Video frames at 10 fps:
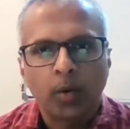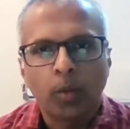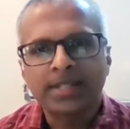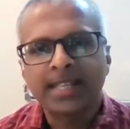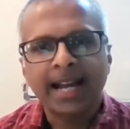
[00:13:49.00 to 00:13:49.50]

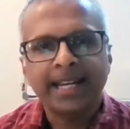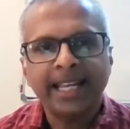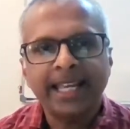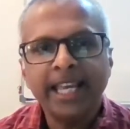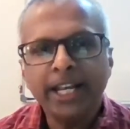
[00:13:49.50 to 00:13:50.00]
was that
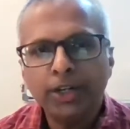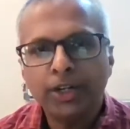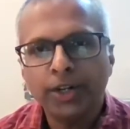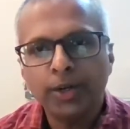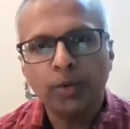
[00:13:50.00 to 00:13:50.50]

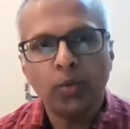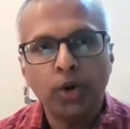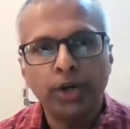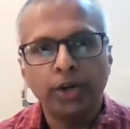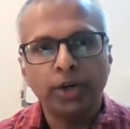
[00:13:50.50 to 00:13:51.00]
he
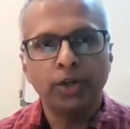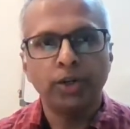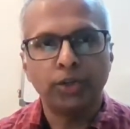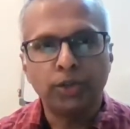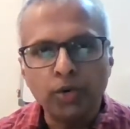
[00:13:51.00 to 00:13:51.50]
would
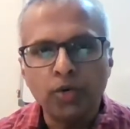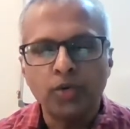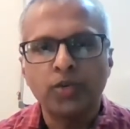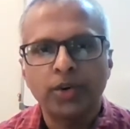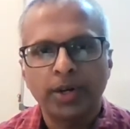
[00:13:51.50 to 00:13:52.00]

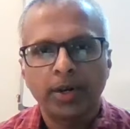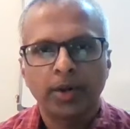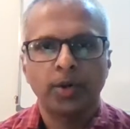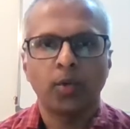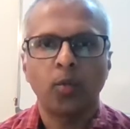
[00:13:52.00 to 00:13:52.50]
do
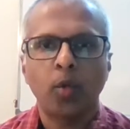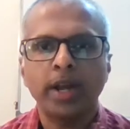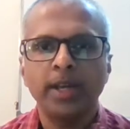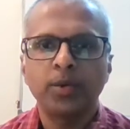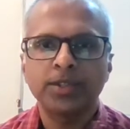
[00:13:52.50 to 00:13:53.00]

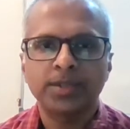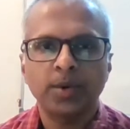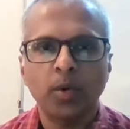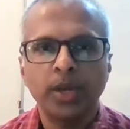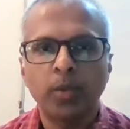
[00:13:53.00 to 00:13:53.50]
what he was,
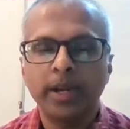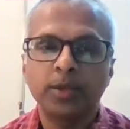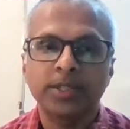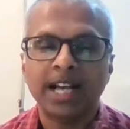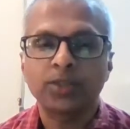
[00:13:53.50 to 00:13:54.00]
when
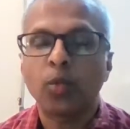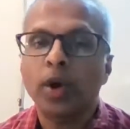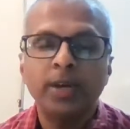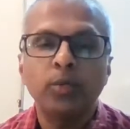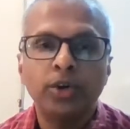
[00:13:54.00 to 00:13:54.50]
he was asked
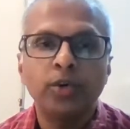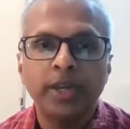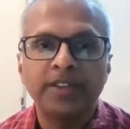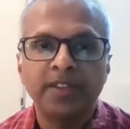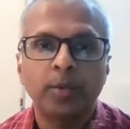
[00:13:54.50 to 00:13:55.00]
what he would
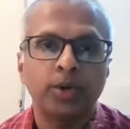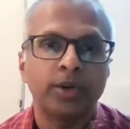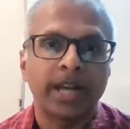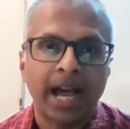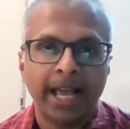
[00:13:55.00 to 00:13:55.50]
do if he were
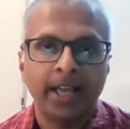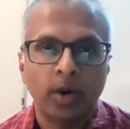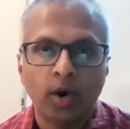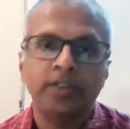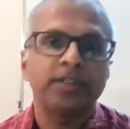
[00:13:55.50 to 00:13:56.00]
to
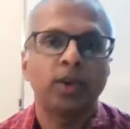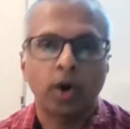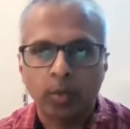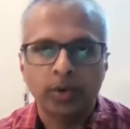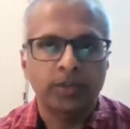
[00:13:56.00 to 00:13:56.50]
die or if the
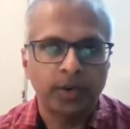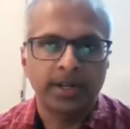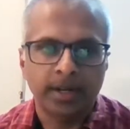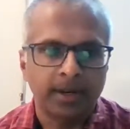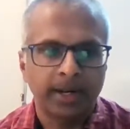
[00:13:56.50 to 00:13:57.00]
Lord was to
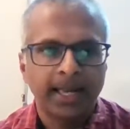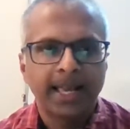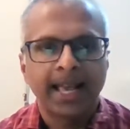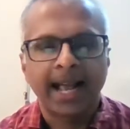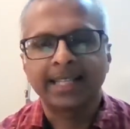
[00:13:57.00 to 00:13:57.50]
return
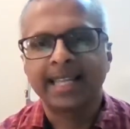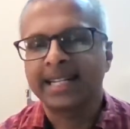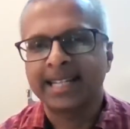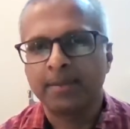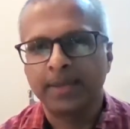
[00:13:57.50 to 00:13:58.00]
at
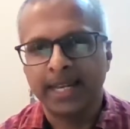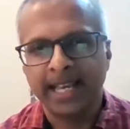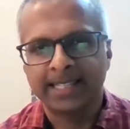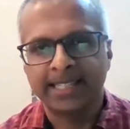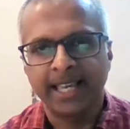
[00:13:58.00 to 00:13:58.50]
that time the
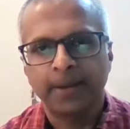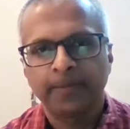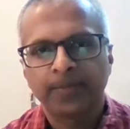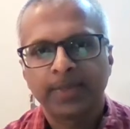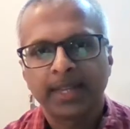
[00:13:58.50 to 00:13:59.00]
next day,
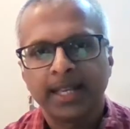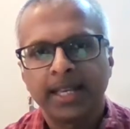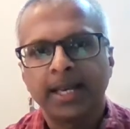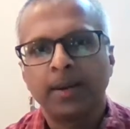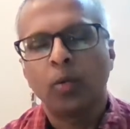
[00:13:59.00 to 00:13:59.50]

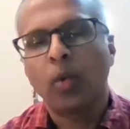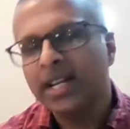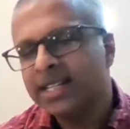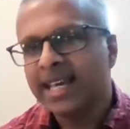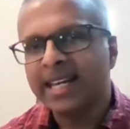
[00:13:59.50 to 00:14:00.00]

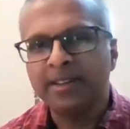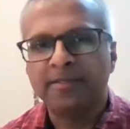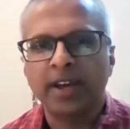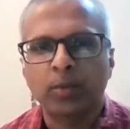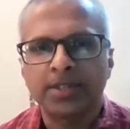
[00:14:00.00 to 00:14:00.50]
what he said in
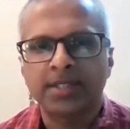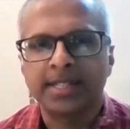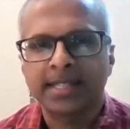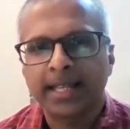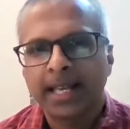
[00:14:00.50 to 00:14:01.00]
effect was
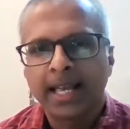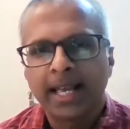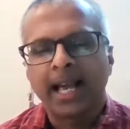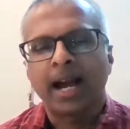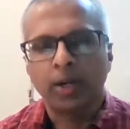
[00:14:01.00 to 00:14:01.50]
this:
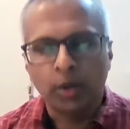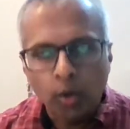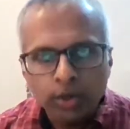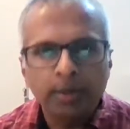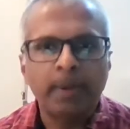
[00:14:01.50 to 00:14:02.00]
I'll
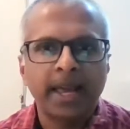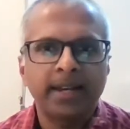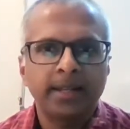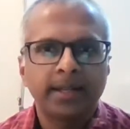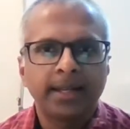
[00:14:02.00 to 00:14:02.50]
go to
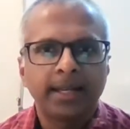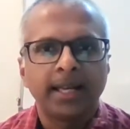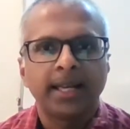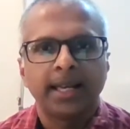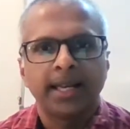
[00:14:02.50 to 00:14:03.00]
bed,
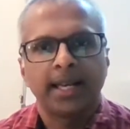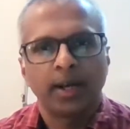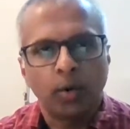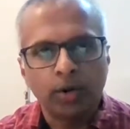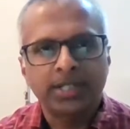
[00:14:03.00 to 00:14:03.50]

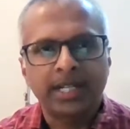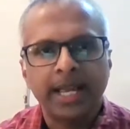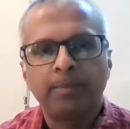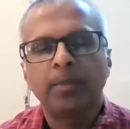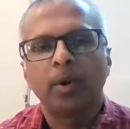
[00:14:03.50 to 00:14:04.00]
go to
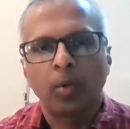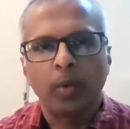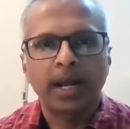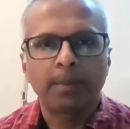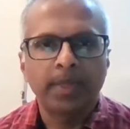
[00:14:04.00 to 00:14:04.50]
sleep,
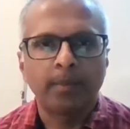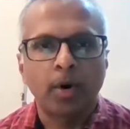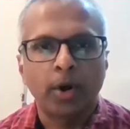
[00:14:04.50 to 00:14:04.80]
wake up in the